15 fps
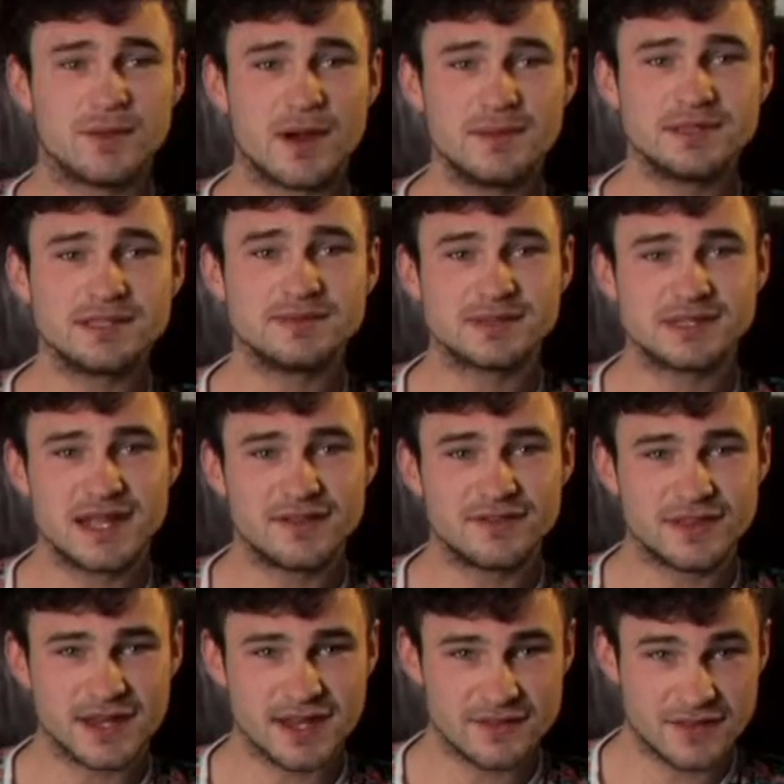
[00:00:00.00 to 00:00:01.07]
He promised
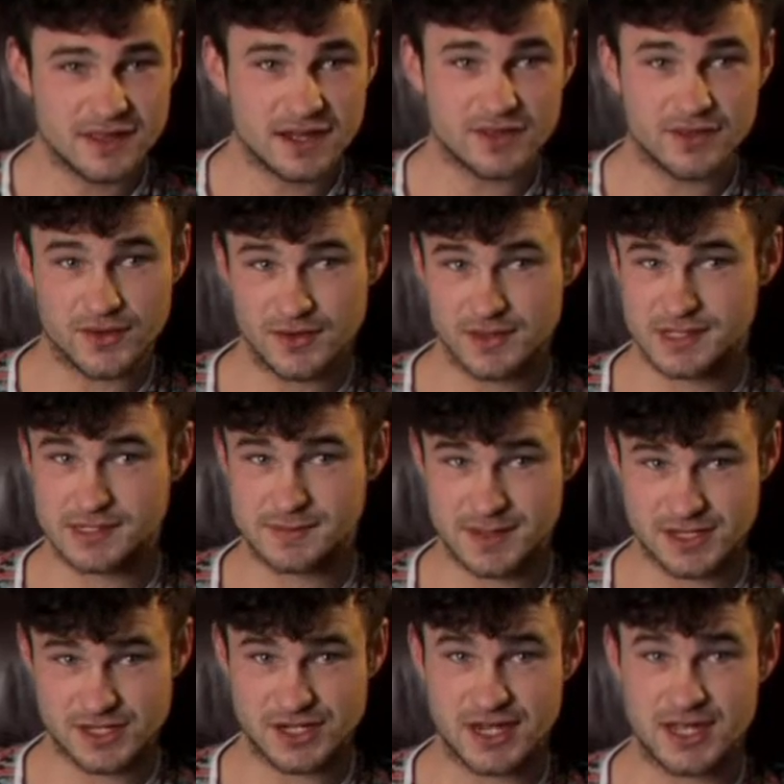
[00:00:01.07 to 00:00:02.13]
himself that if he got through this
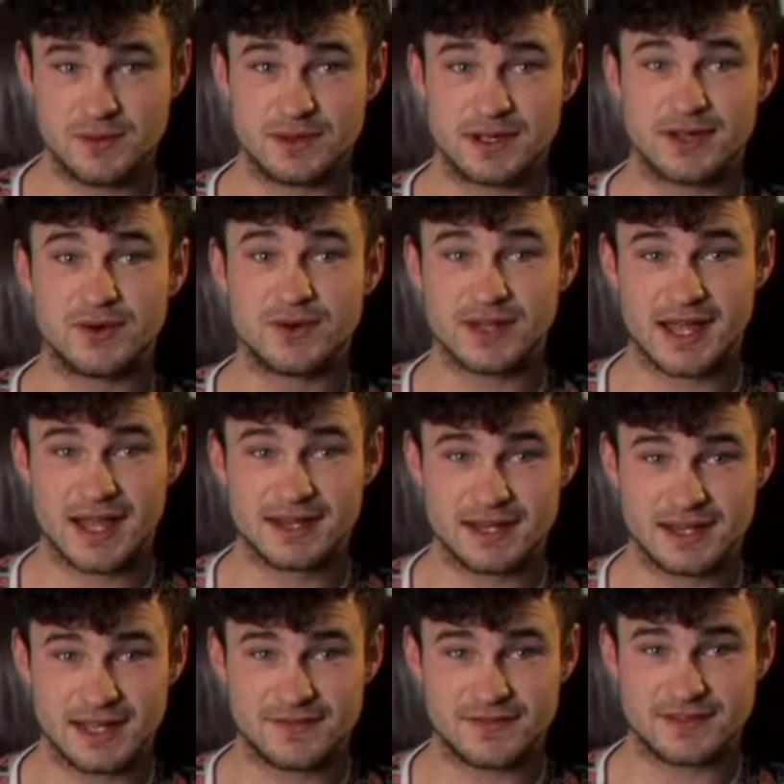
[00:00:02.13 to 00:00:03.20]
mission, he would go get
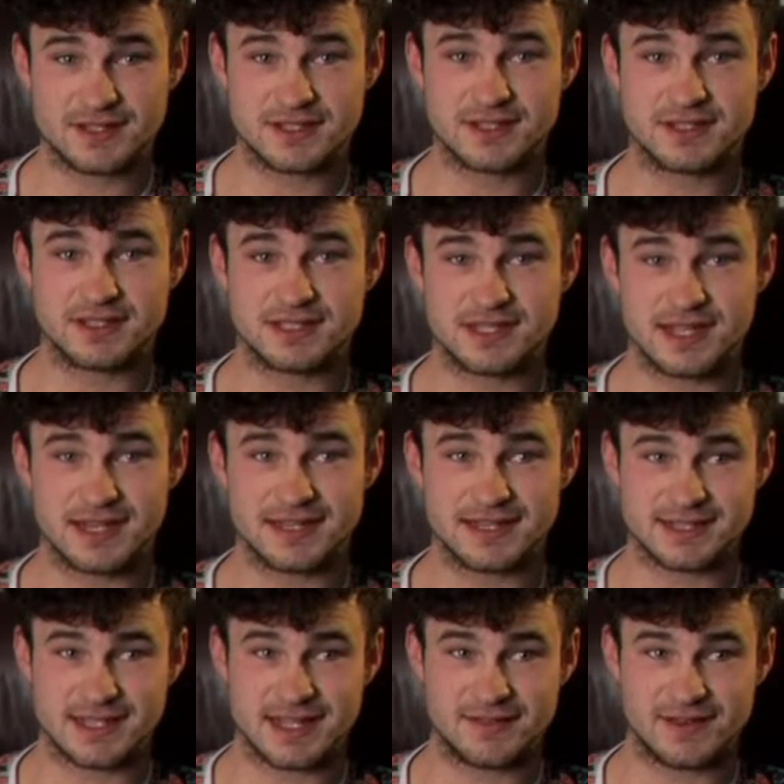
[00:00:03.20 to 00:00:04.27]
a lift to the city
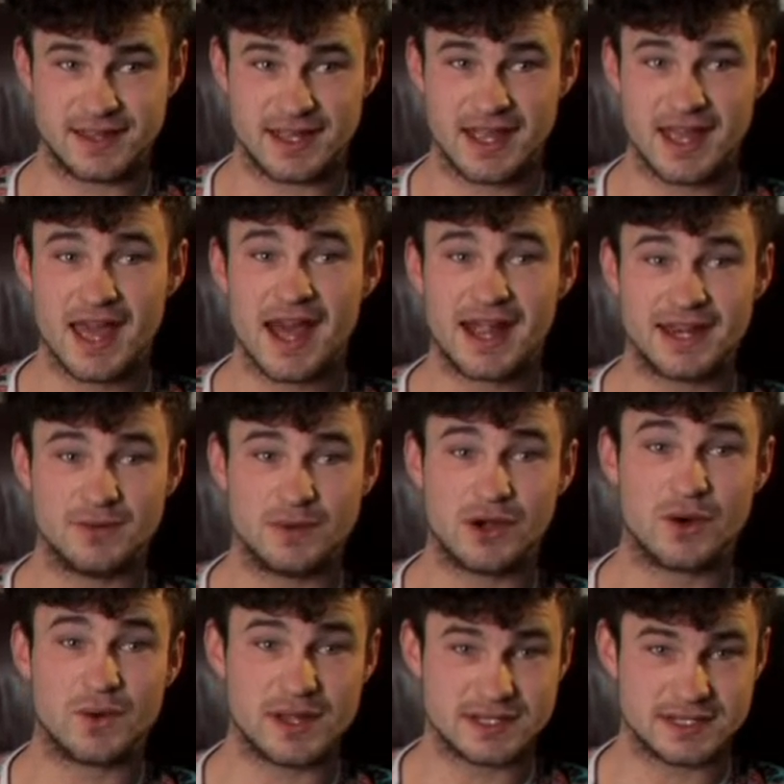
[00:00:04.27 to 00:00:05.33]
this evening, and he
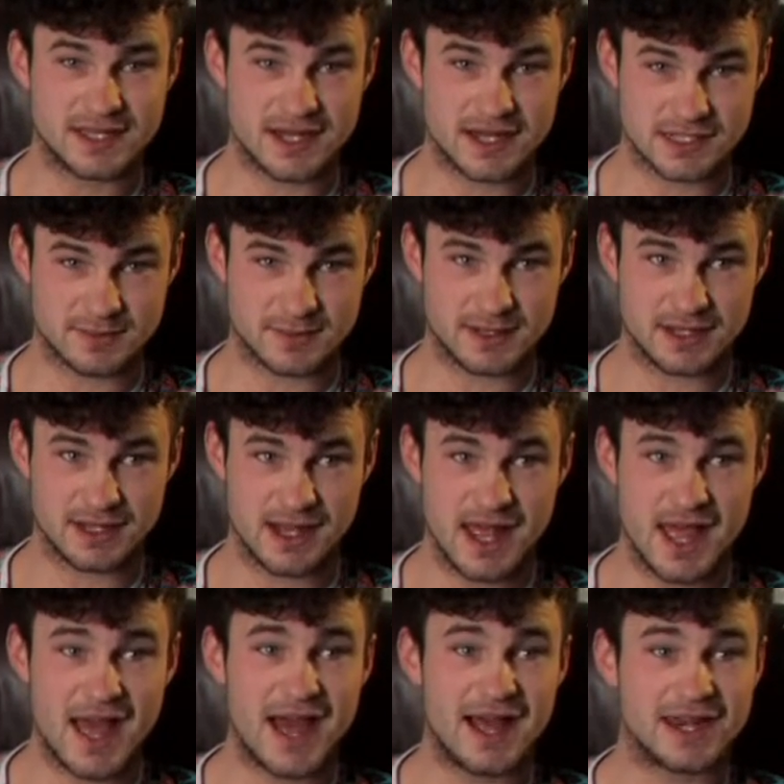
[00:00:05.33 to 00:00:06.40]
would go into the hospital,
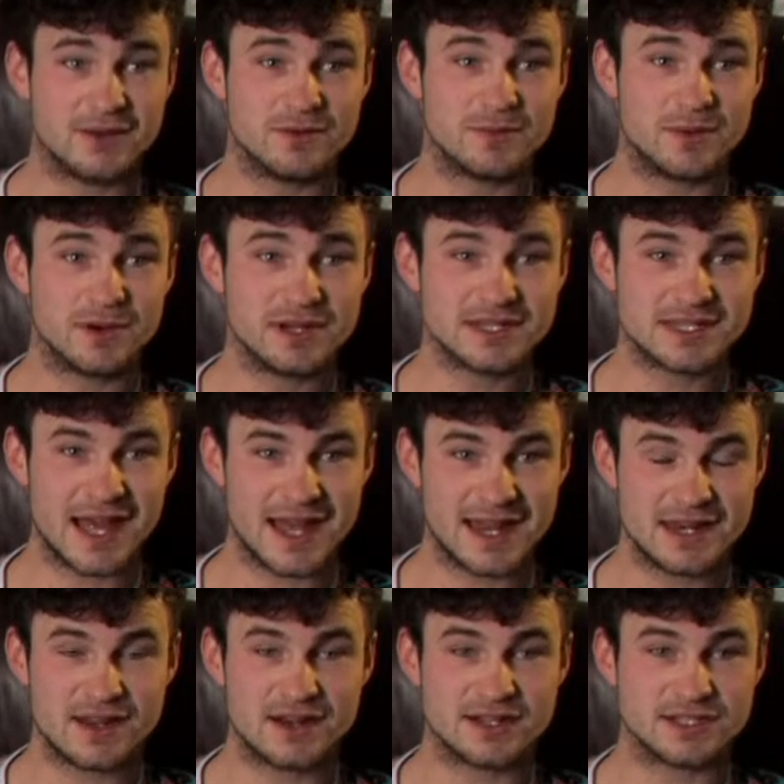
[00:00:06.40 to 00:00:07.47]
and he would put his
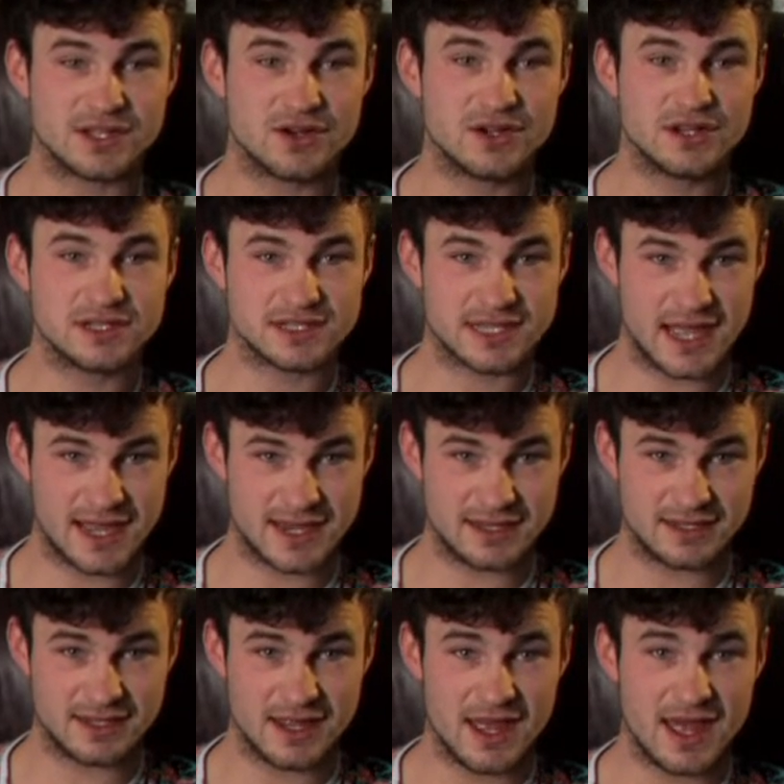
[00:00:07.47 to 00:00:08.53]
hand on his uncle's
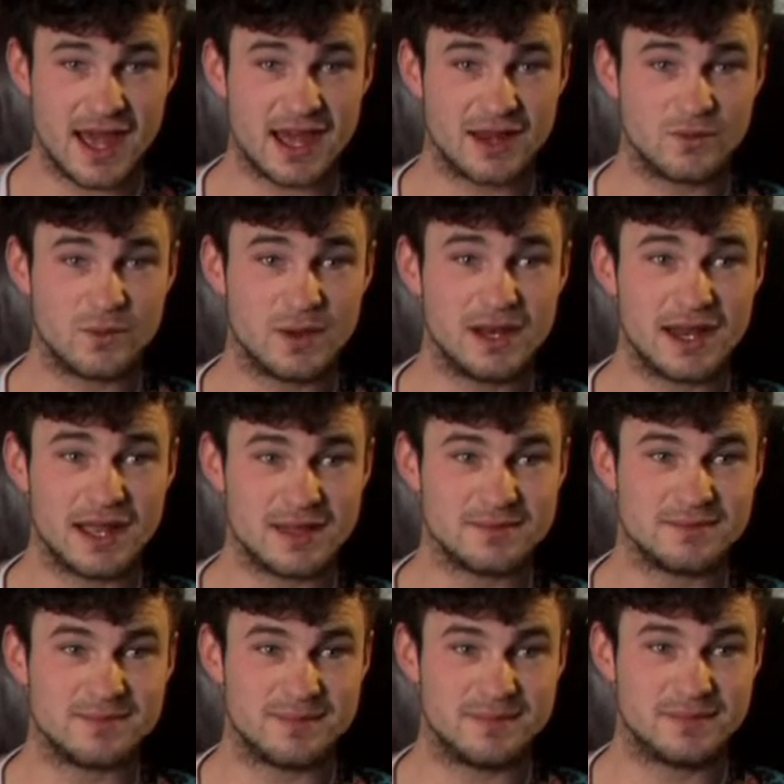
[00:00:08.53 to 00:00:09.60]
head and will
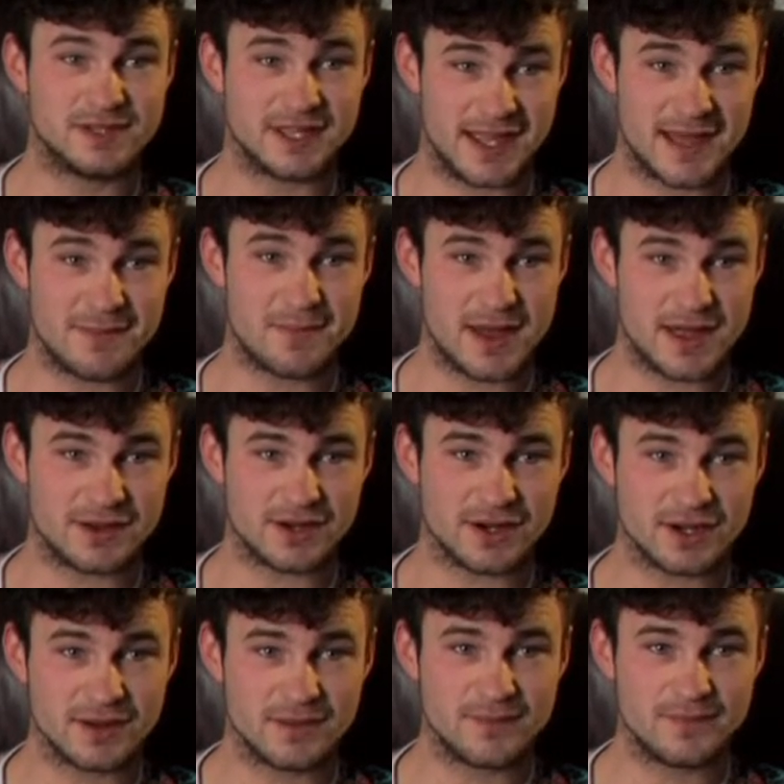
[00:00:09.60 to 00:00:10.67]
him to get
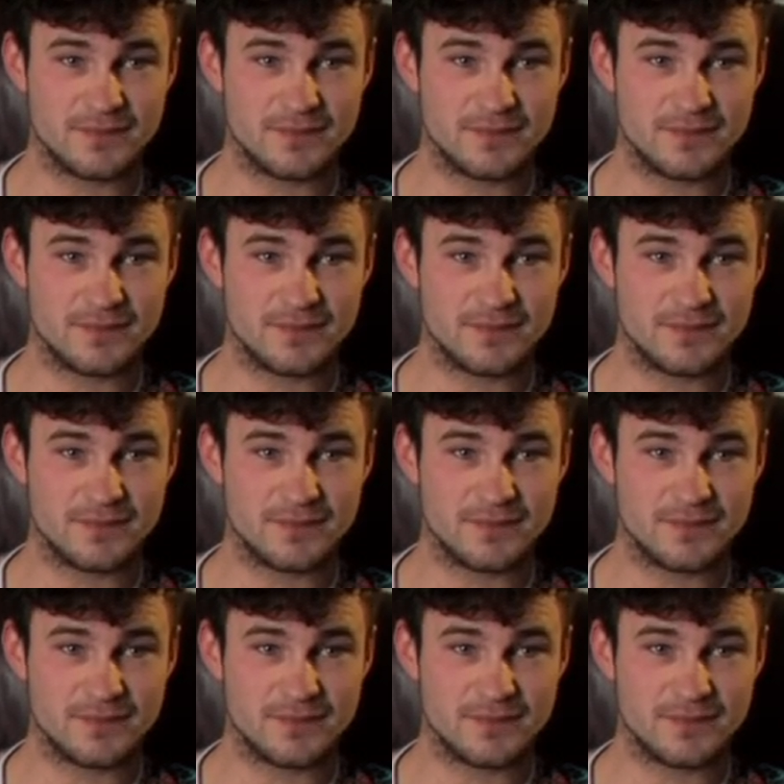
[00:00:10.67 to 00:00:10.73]
better.